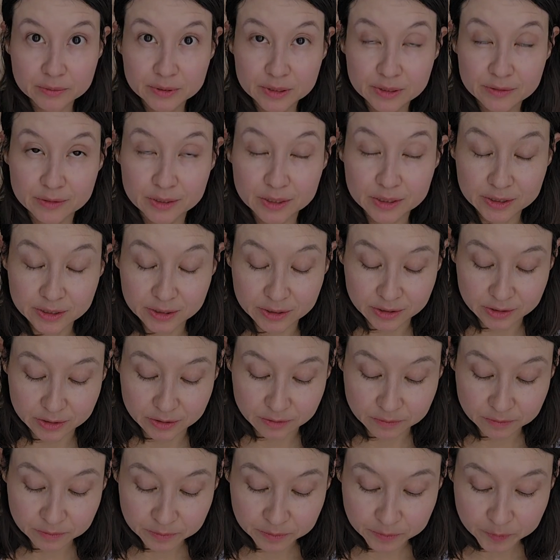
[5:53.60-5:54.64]

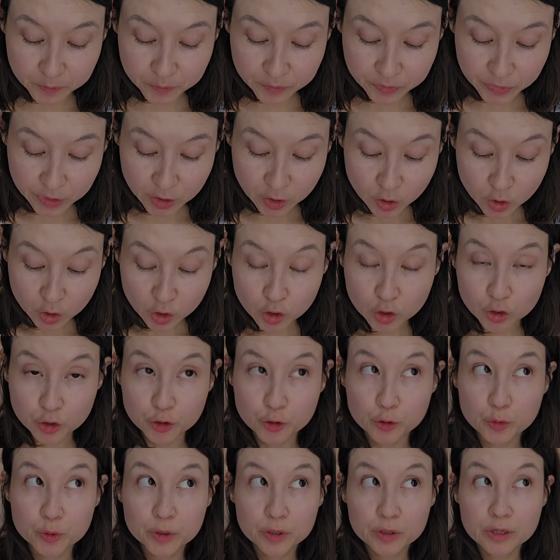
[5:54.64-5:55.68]
vaccine,
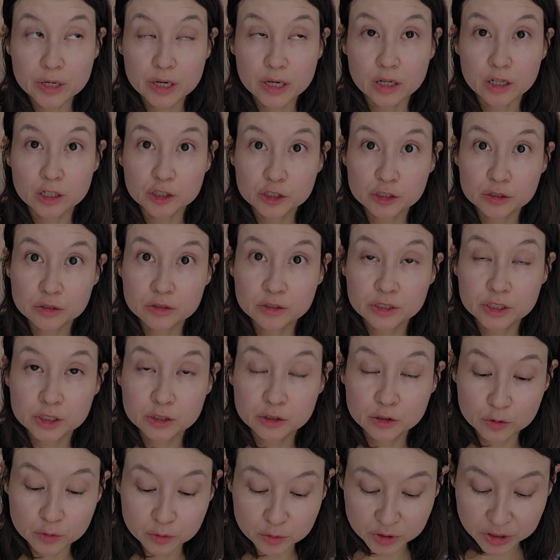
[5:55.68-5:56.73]
you can actually
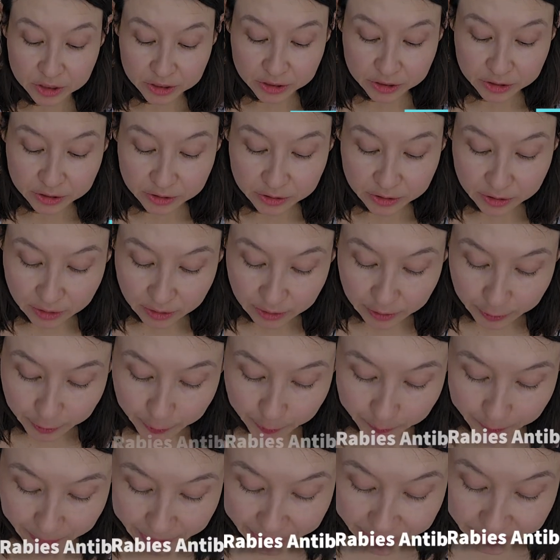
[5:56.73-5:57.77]
do the
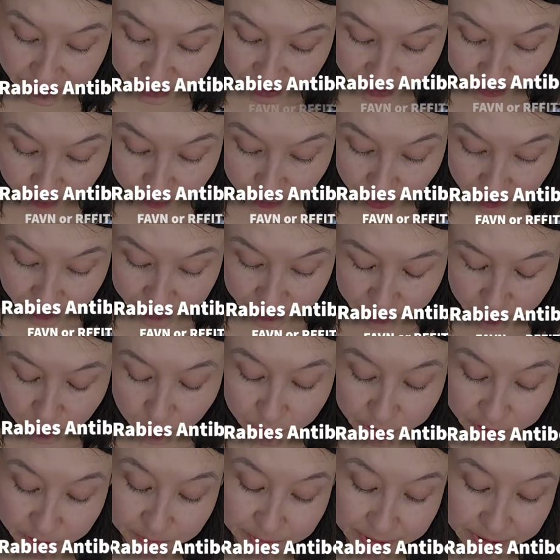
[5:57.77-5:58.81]

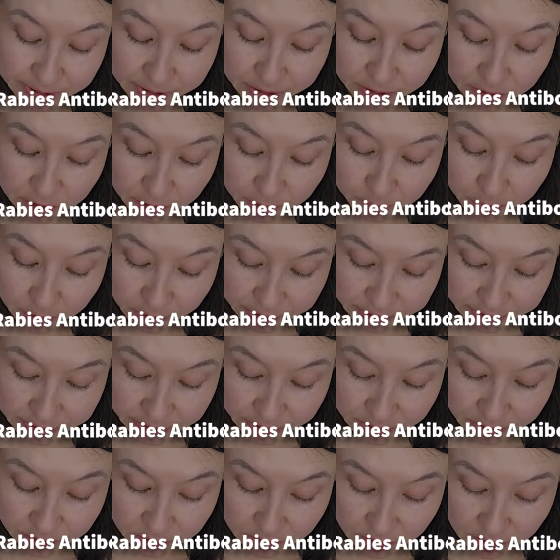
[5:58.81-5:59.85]
rabies antibody test.